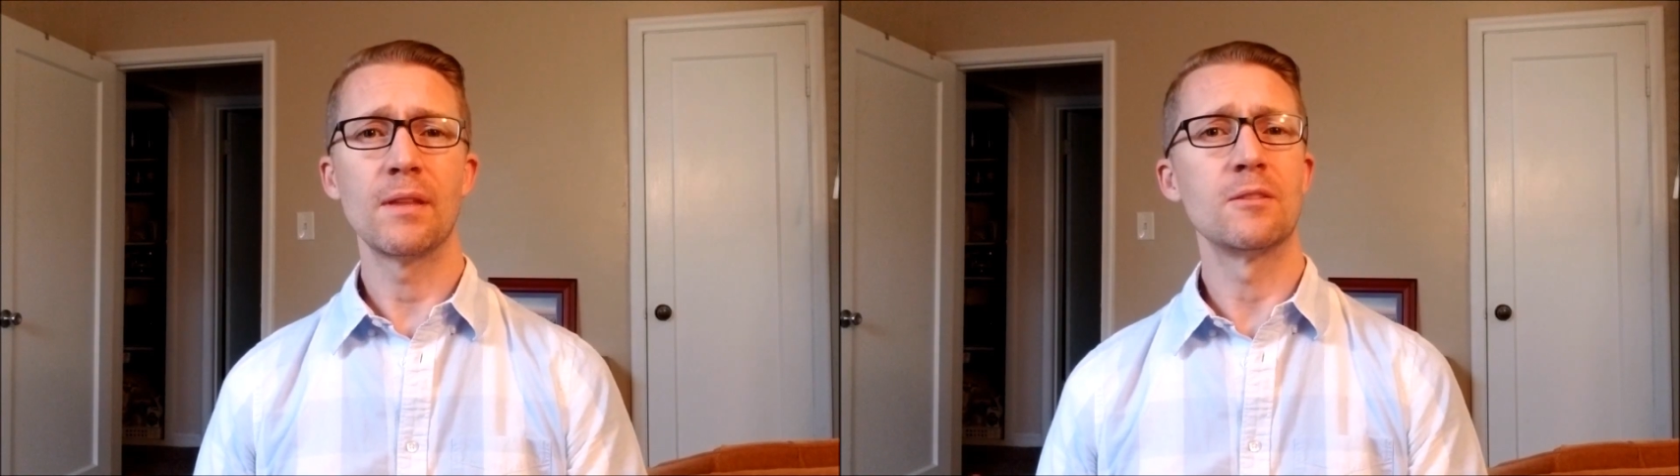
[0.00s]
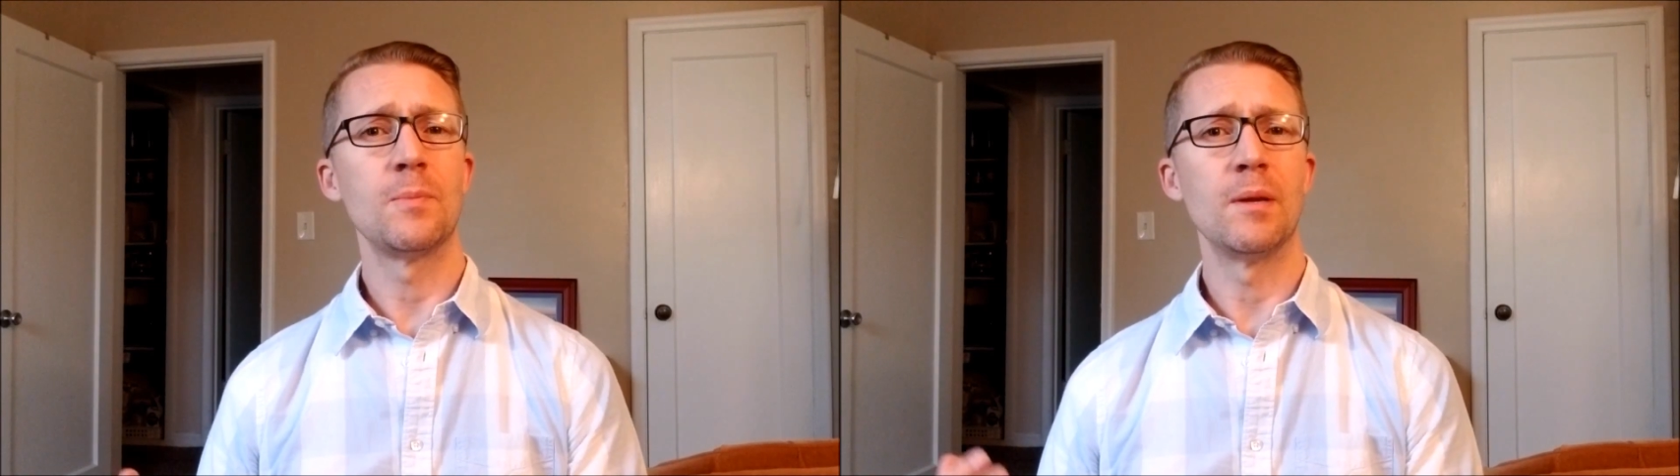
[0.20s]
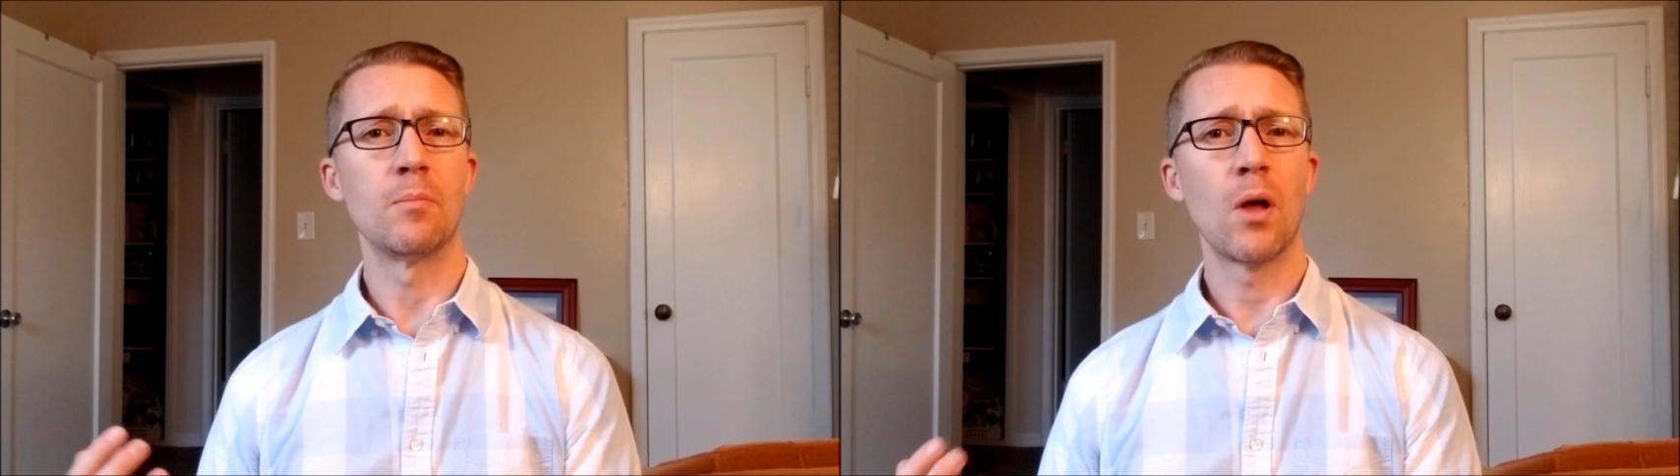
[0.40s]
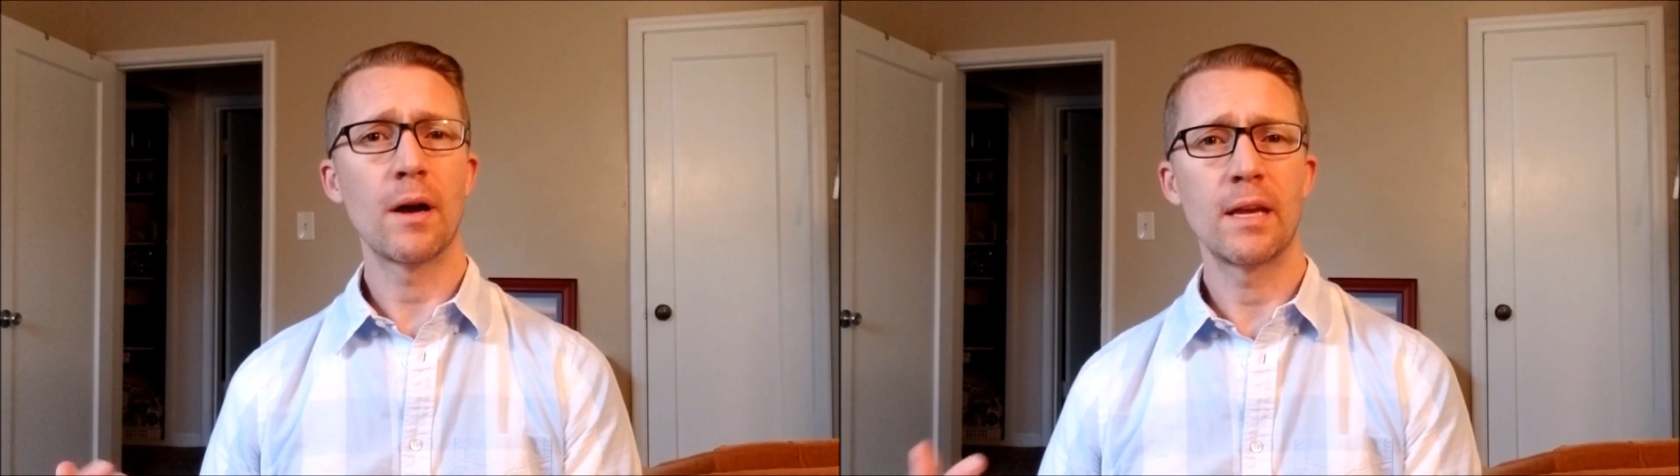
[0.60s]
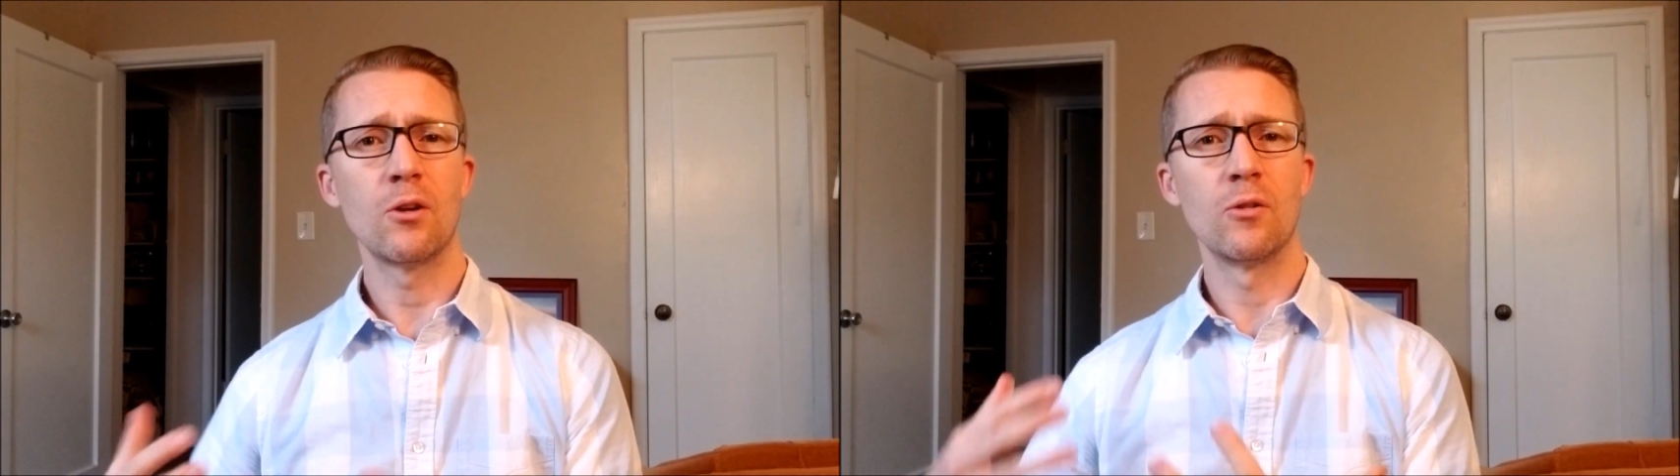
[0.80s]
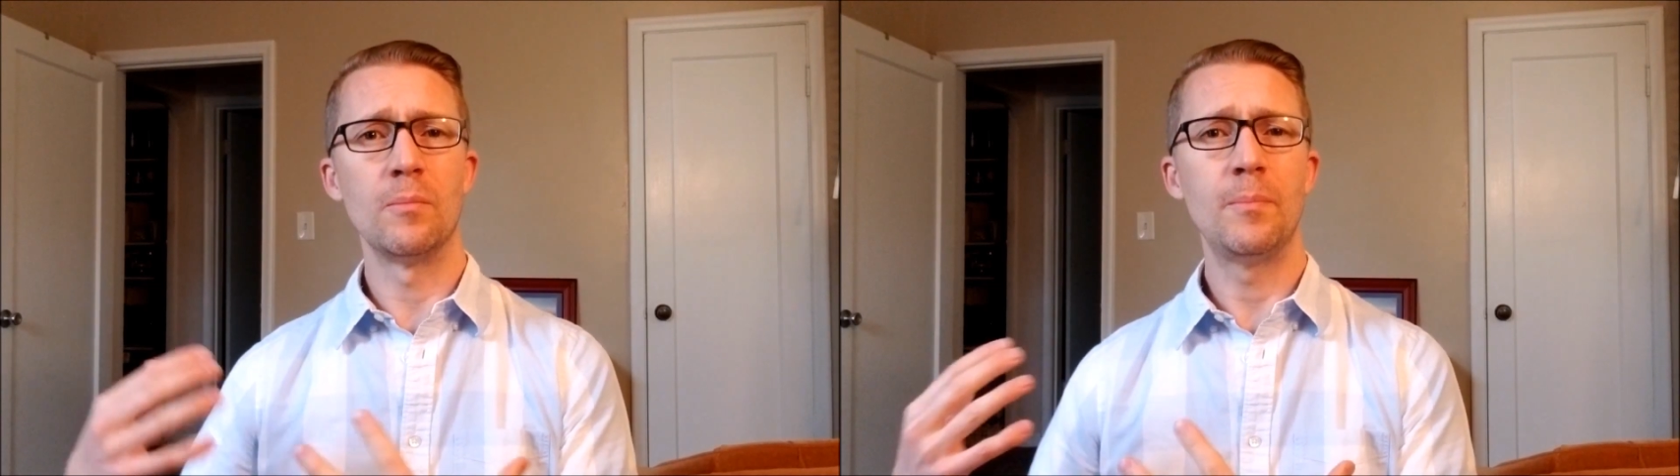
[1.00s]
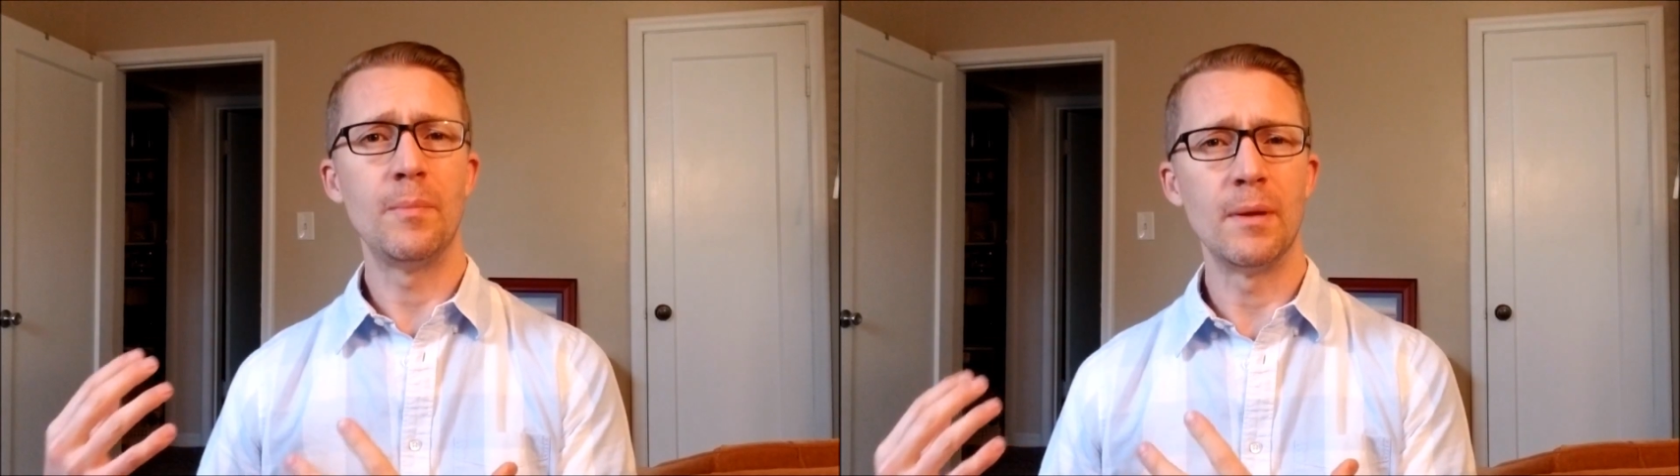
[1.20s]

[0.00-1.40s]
that's been blocking or